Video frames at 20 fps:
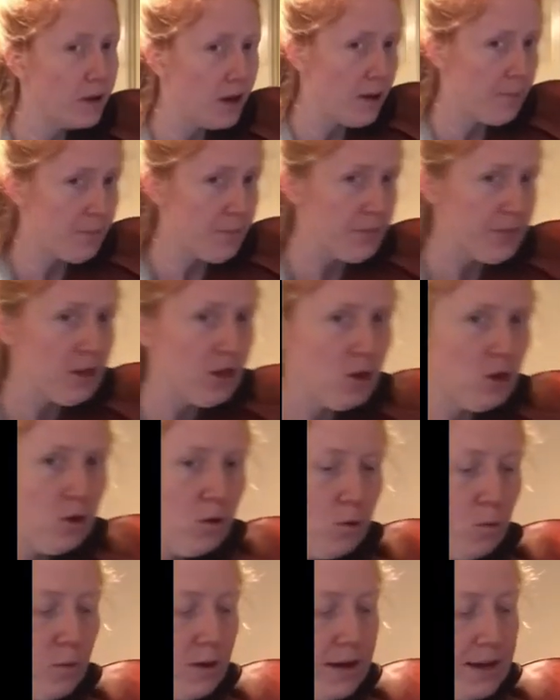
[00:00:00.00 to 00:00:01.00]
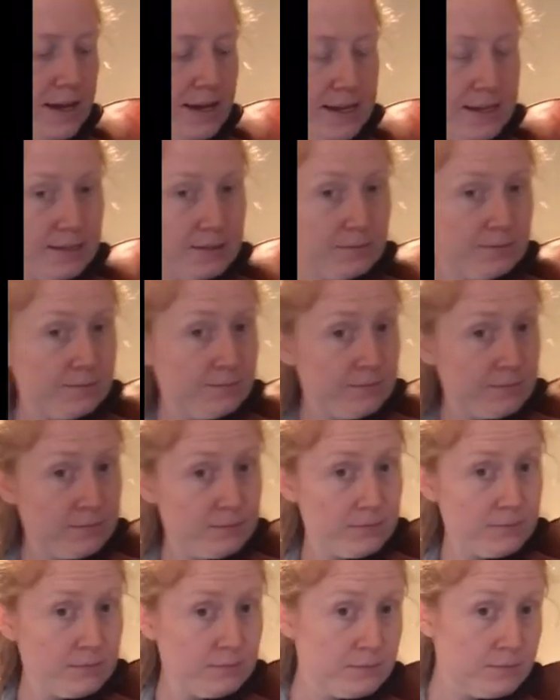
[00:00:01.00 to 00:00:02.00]
up was
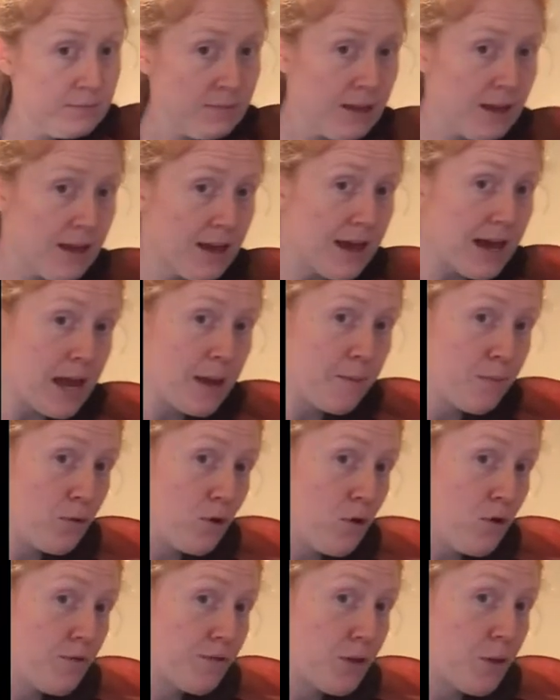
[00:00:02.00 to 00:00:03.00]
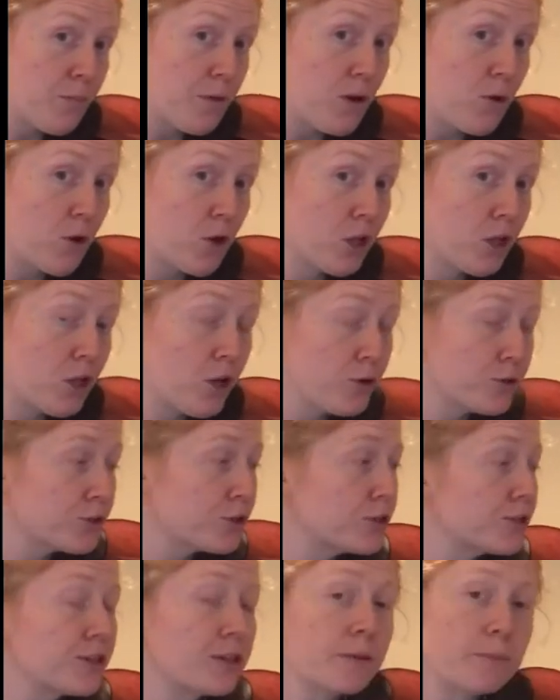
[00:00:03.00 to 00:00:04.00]
I moved the bow
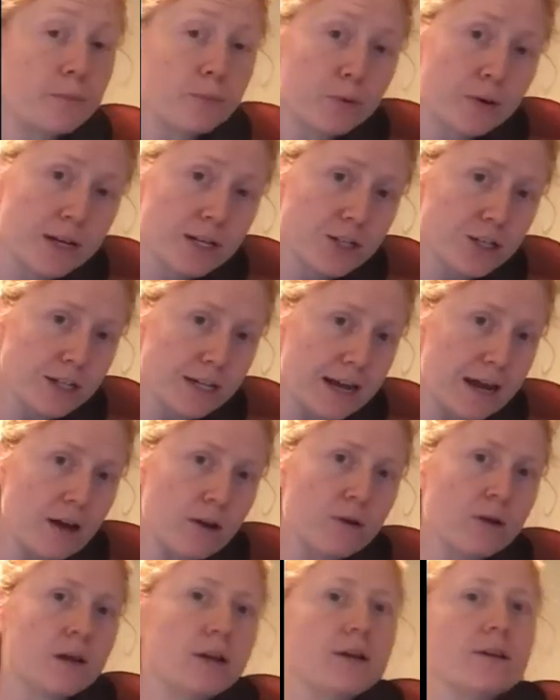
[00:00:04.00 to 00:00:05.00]
closer to the bridge now.